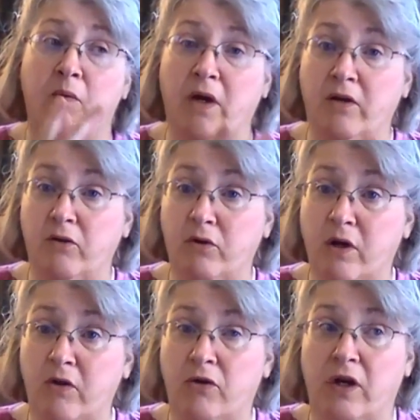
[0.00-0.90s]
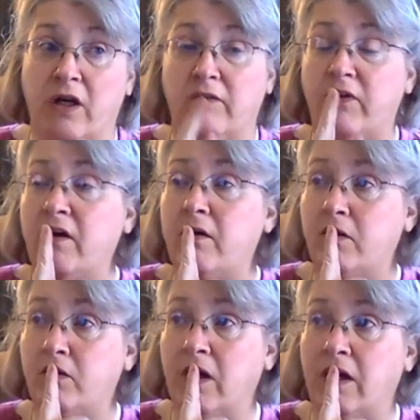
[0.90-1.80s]
Went to another dentist. Found
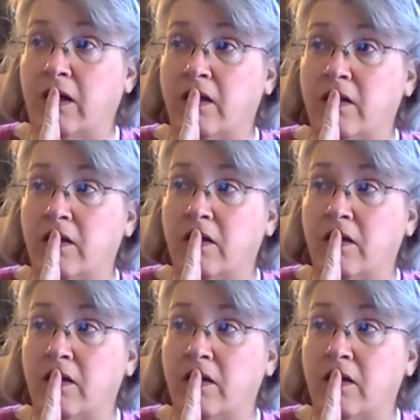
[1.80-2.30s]
another dentist.